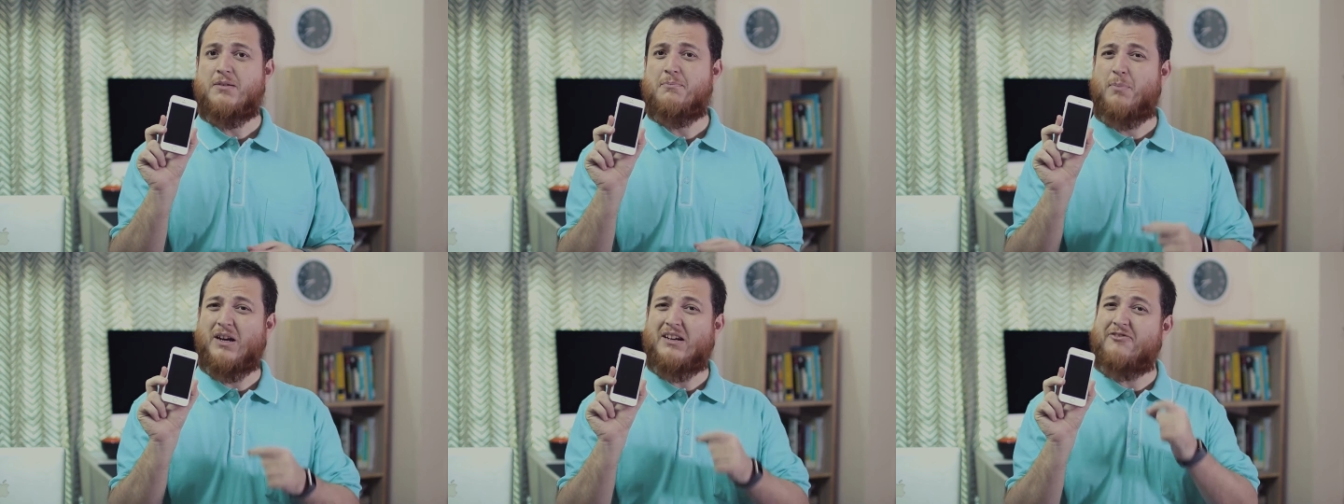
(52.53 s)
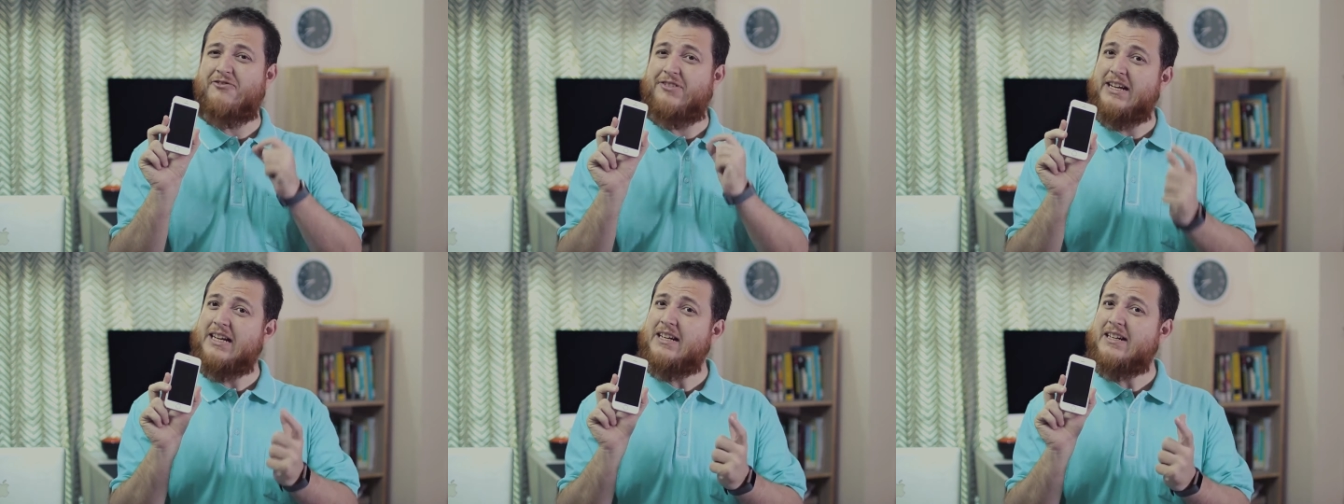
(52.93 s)
But
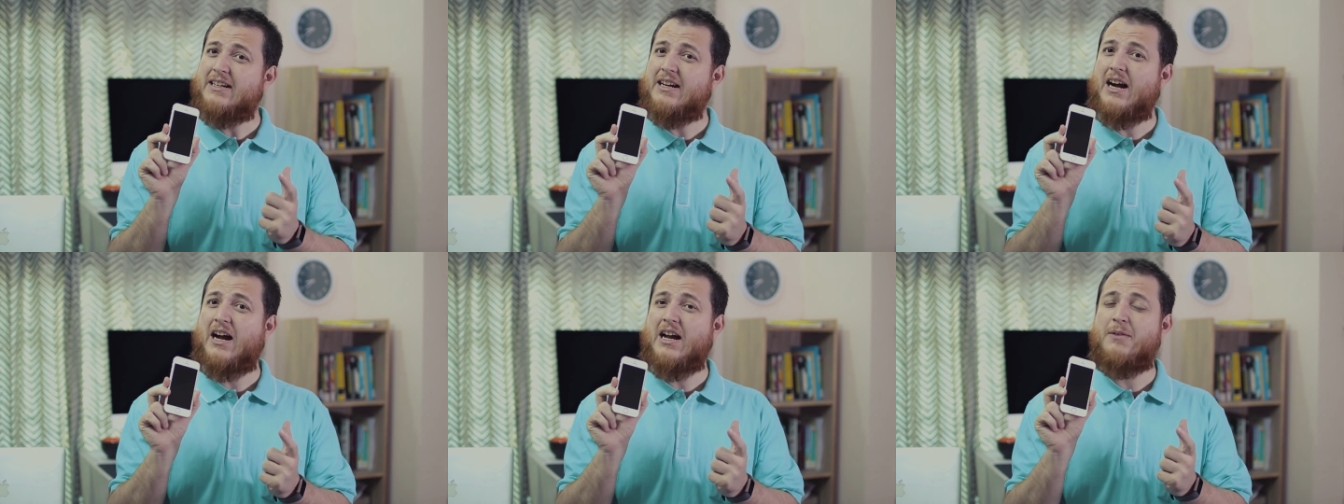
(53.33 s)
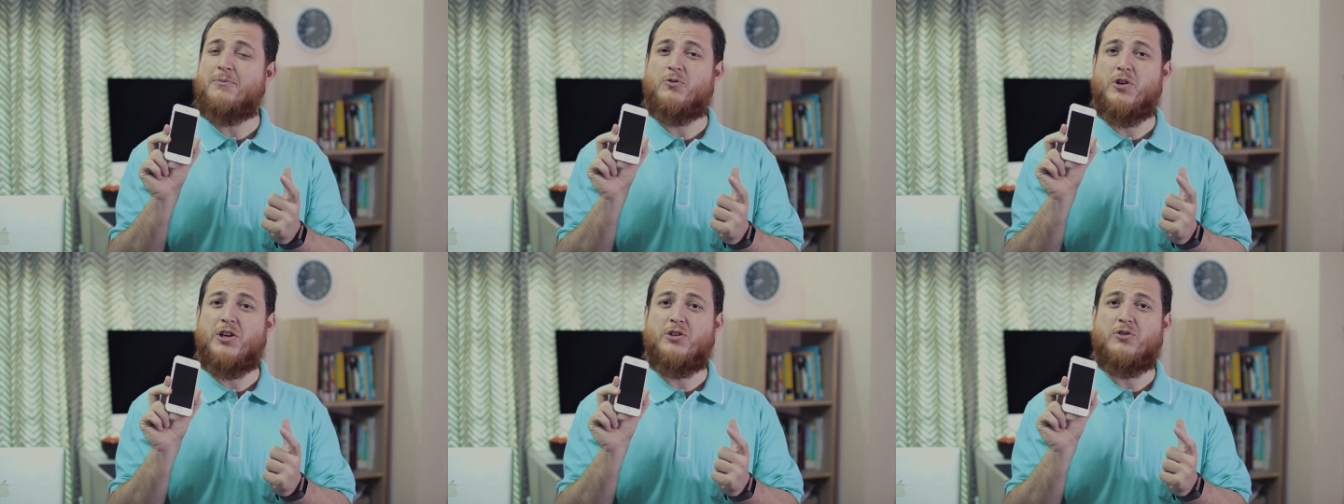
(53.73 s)
where I
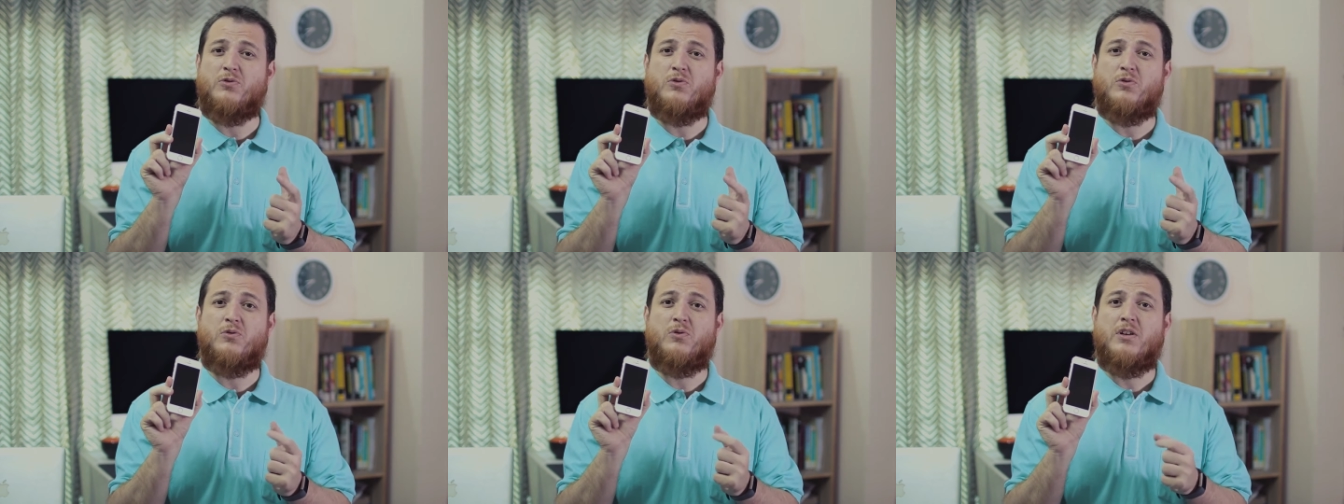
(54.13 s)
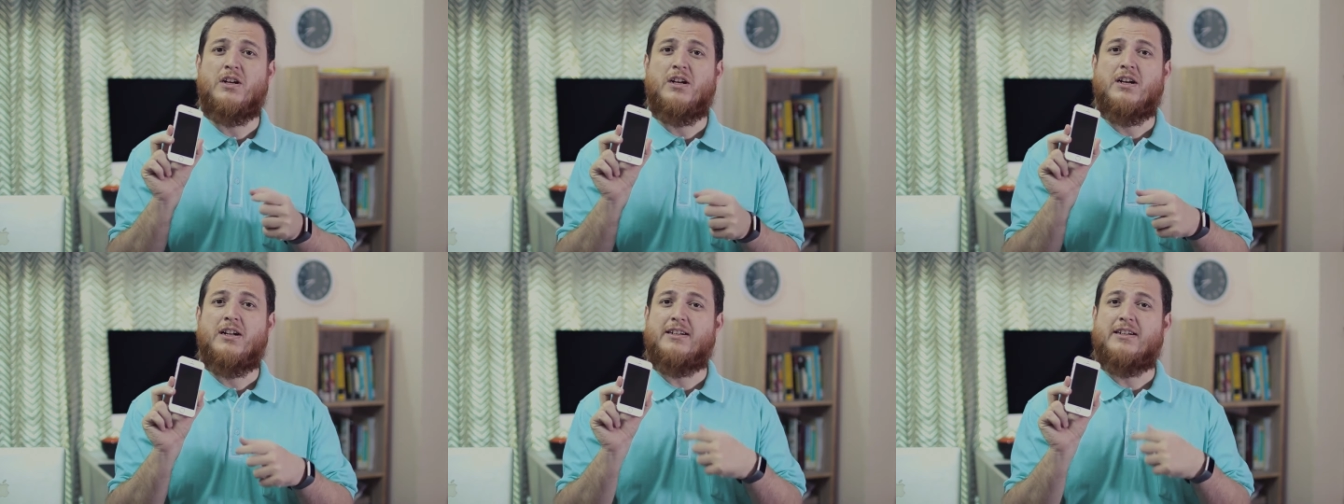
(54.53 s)
am going to